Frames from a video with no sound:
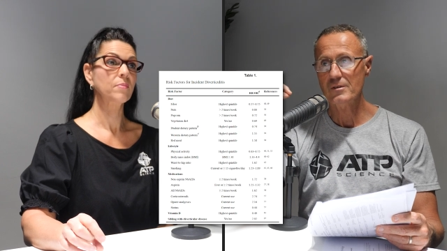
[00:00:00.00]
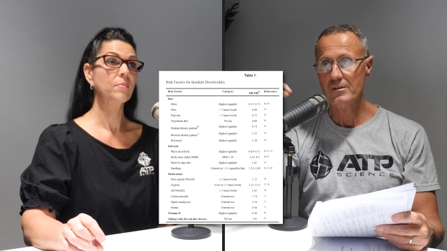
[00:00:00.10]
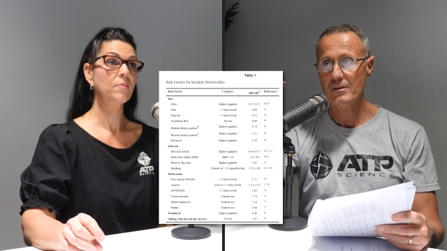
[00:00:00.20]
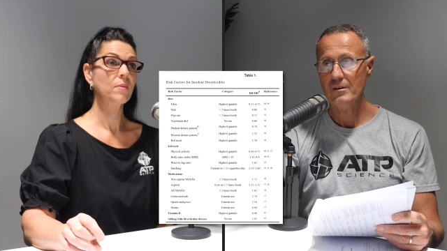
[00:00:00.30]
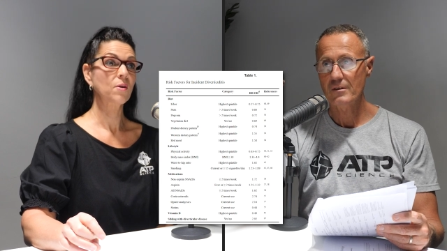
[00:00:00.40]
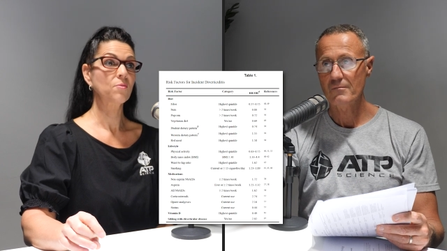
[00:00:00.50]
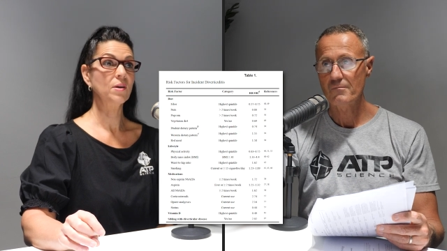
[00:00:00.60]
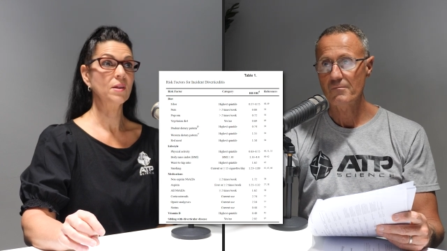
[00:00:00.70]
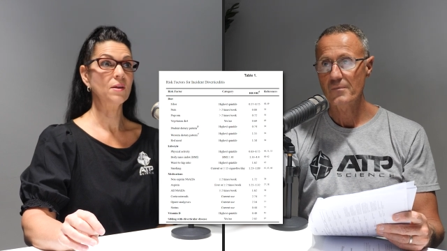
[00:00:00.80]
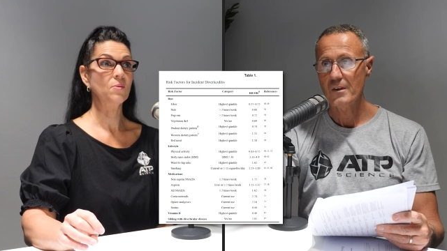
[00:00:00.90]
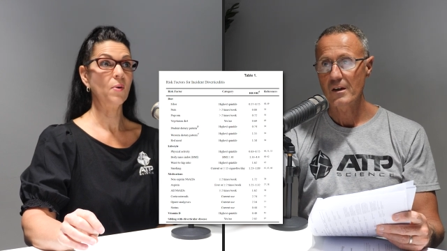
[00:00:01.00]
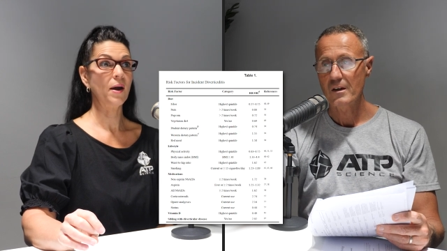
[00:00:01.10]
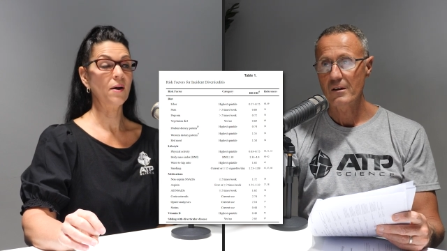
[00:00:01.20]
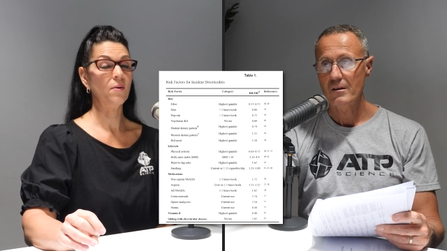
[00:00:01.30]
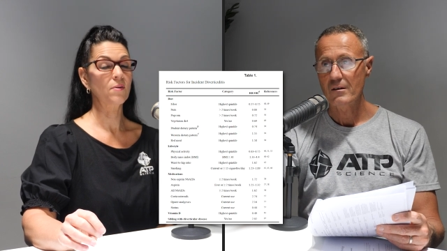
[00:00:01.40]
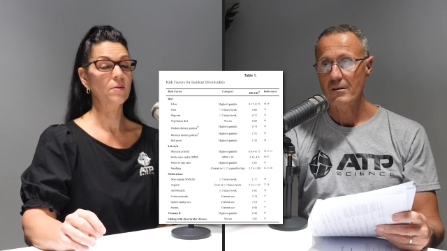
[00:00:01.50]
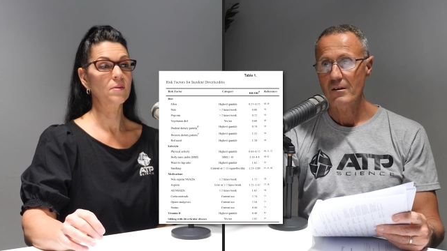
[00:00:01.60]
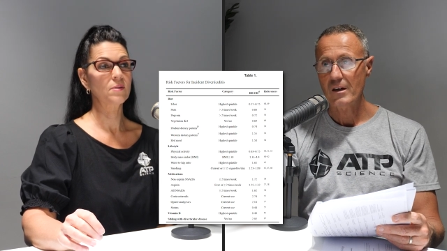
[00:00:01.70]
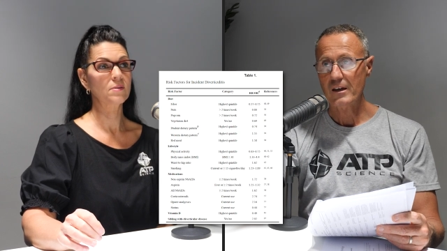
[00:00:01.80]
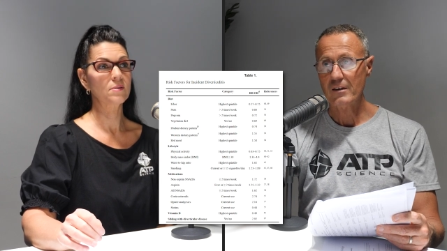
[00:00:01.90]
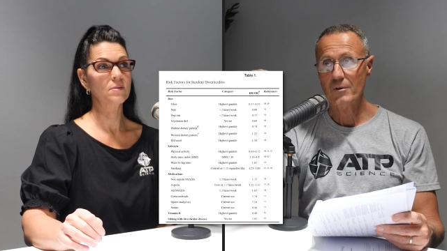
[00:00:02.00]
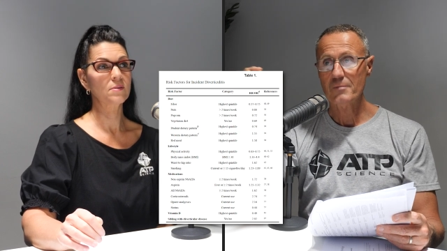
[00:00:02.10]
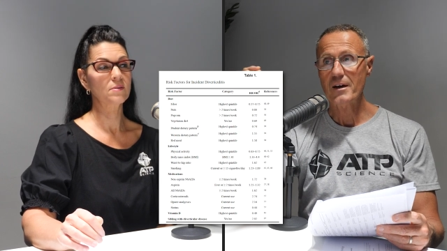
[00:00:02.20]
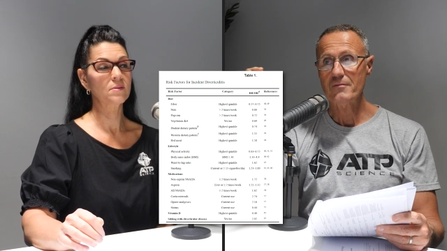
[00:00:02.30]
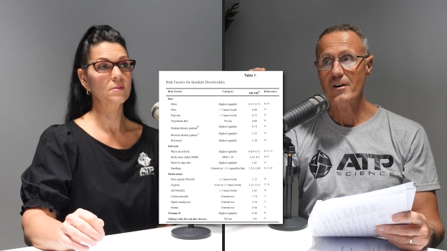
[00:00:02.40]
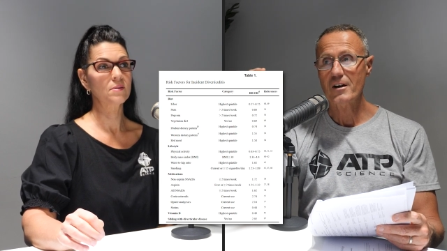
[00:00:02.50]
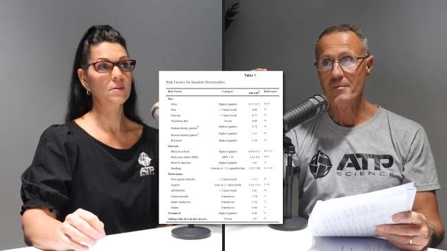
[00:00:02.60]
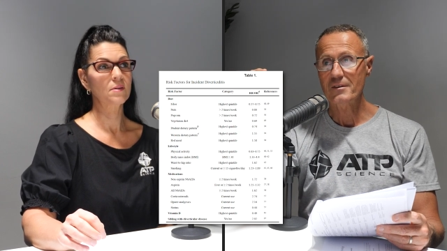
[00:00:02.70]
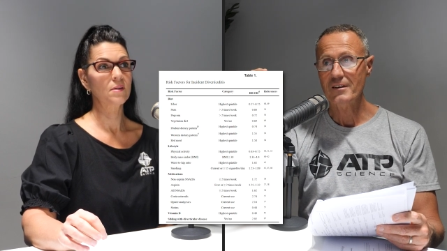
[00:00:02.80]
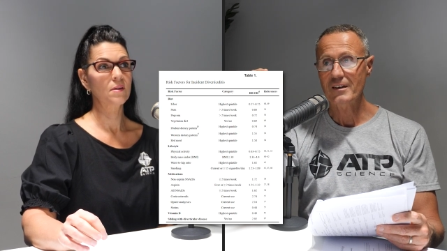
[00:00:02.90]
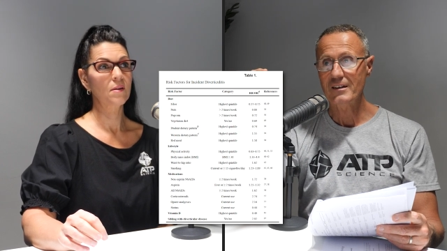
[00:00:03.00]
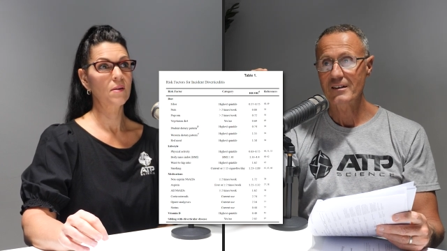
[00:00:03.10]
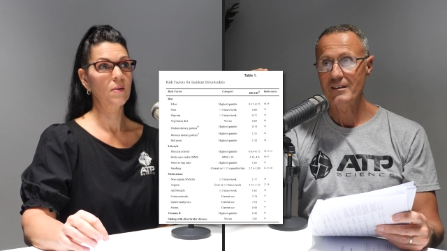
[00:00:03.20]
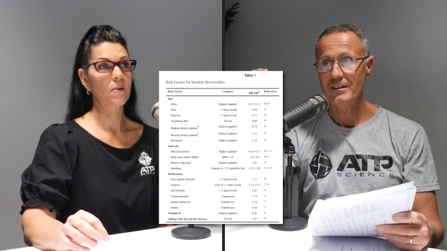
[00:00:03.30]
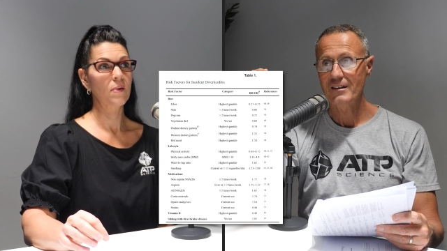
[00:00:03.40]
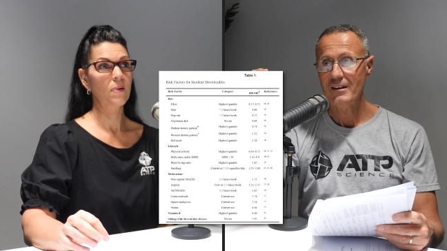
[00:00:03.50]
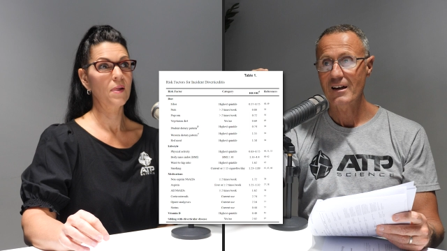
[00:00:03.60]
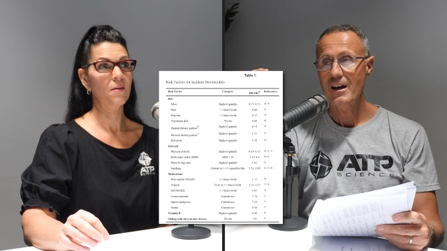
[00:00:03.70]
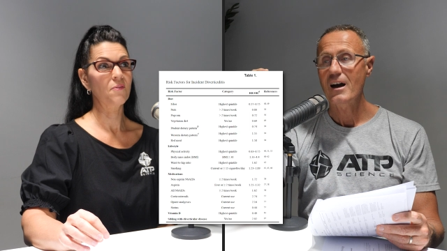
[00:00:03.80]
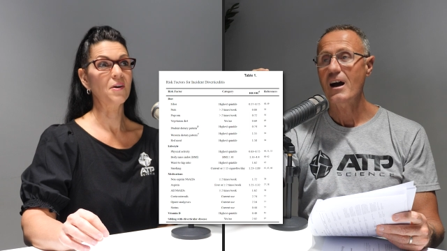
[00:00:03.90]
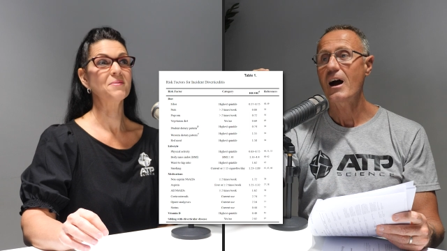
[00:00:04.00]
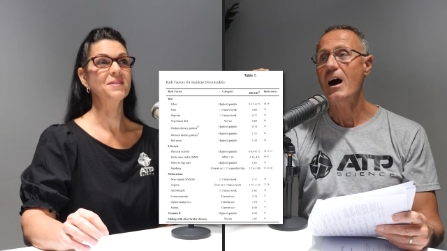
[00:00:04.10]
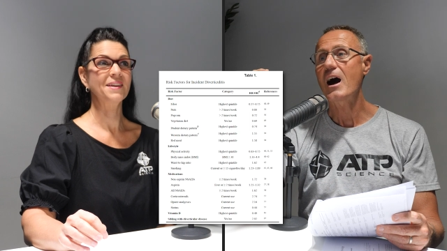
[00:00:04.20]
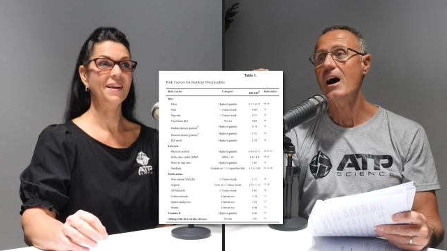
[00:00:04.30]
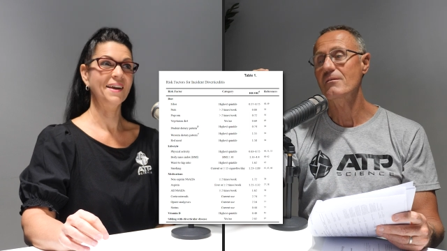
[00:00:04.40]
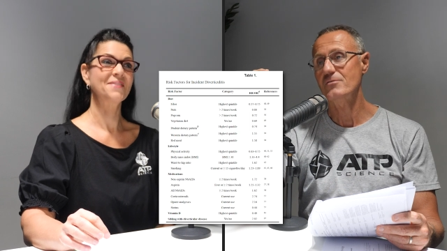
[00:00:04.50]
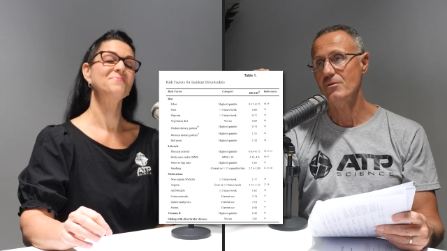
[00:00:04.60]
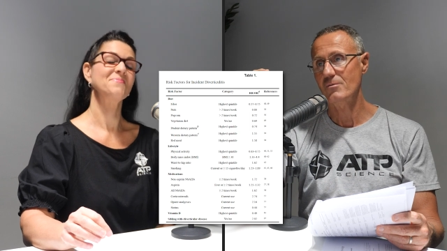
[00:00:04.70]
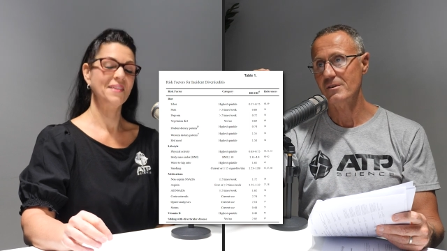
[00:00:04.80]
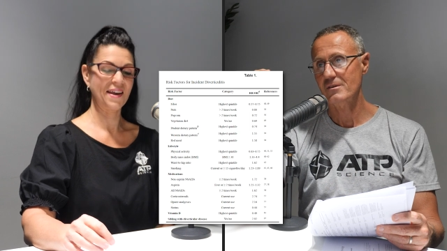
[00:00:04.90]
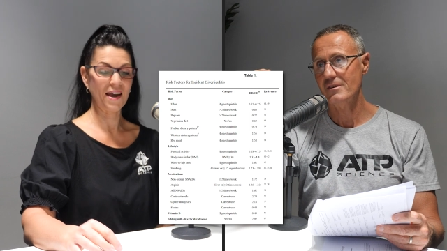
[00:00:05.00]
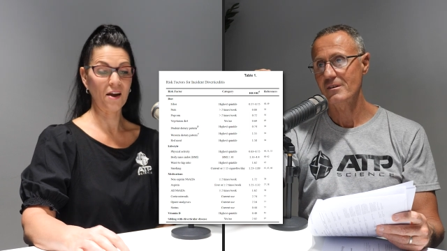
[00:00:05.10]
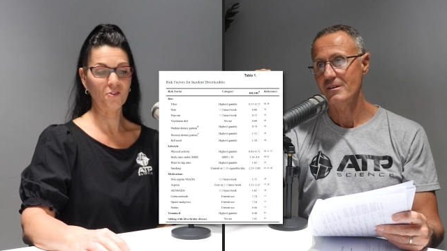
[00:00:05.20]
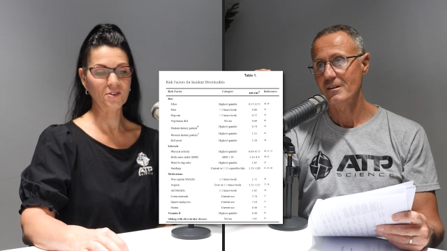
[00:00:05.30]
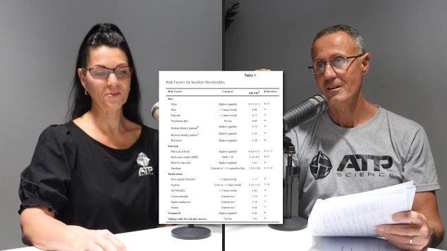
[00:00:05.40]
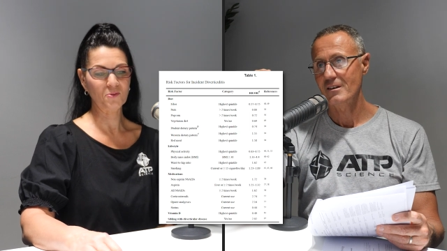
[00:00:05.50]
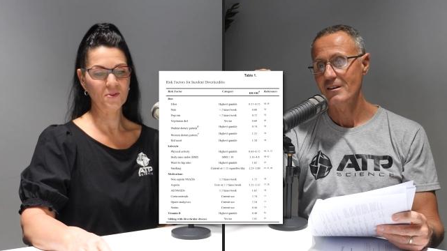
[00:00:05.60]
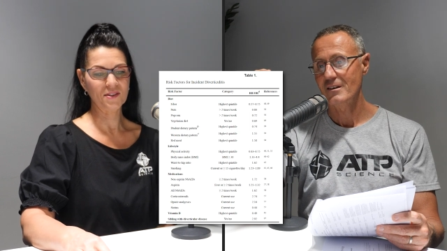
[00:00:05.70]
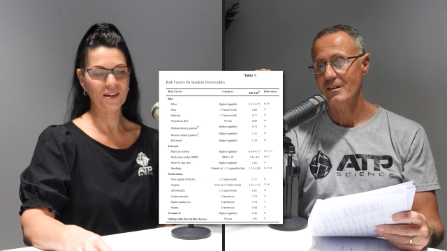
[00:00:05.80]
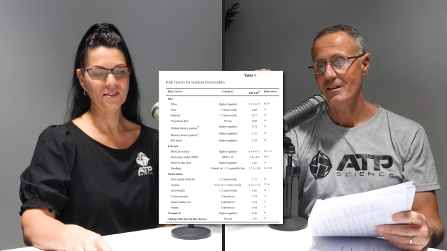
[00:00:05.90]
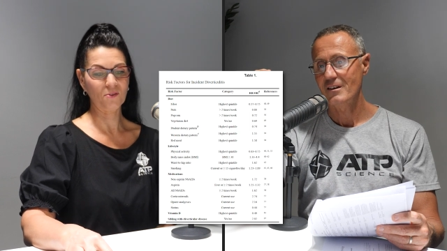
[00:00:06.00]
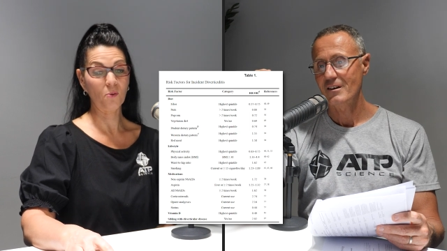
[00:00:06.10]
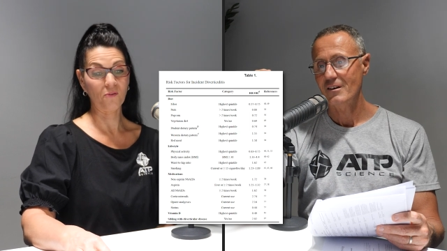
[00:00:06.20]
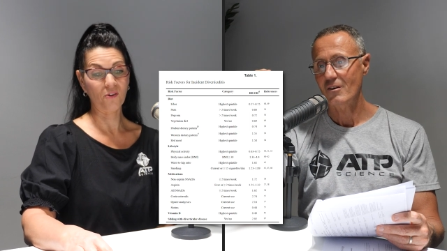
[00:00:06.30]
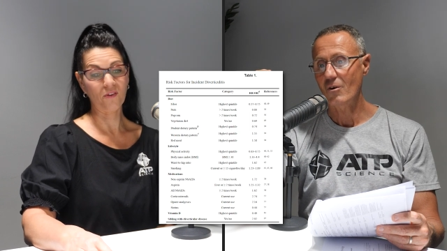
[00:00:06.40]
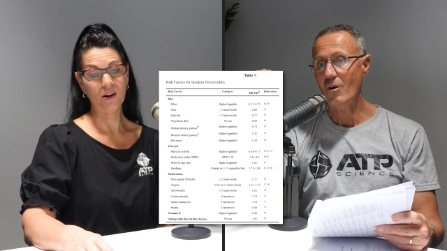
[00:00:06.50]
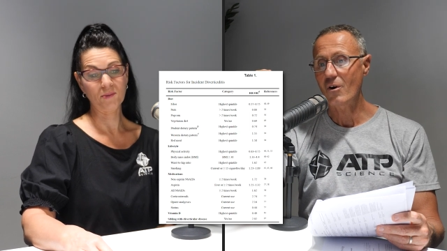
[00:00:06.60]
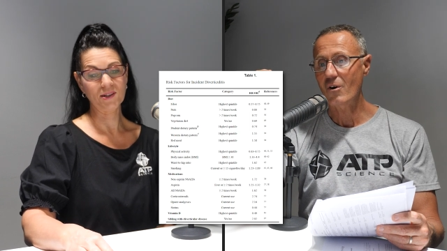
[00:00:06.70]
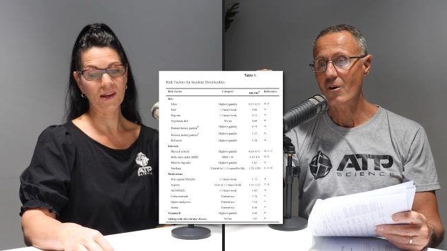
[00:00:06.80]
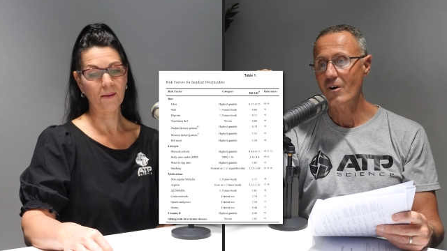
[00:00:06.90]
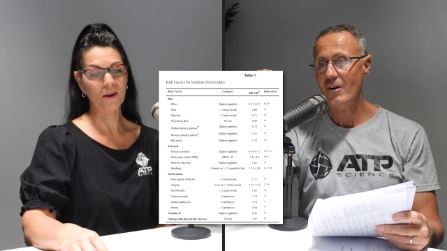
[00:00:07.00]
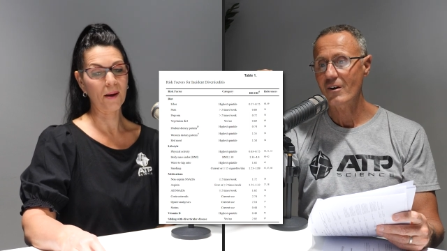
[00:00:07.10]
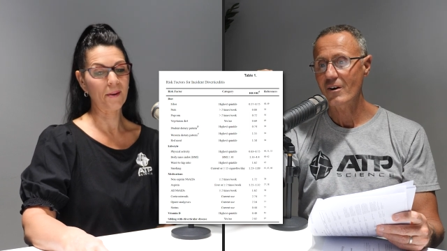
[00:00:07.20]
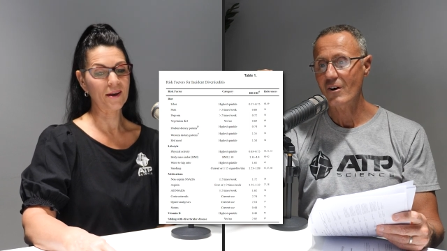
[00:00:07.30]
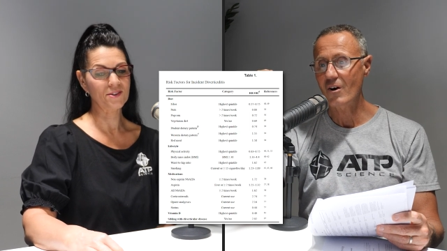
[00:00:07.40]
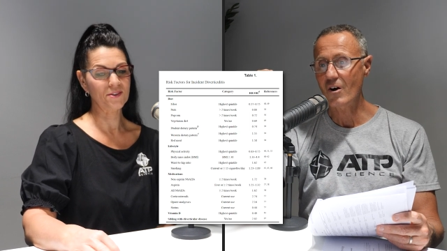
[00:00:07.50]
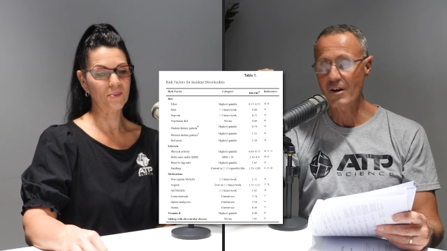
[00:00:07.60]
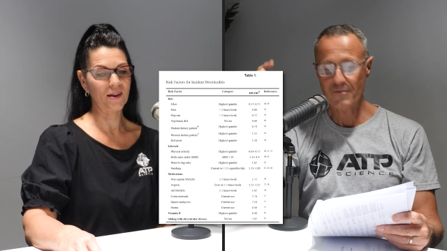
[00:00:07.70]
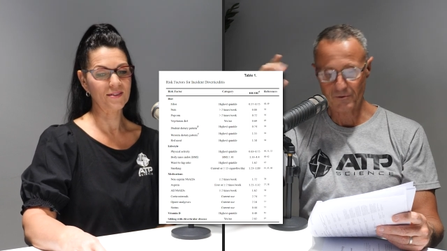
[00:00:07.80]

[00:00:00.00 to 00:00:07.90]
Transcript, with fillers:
Speaker 1: risk.
Speaker 2: Really? Wow.
Speaker 1: And what about vitamin D? Vitamin
Speaker 2: D, halves yeah. your risk. Yeah, I've got some good stats. oh, I've got vitamin oh, D coming up actually. Oh, have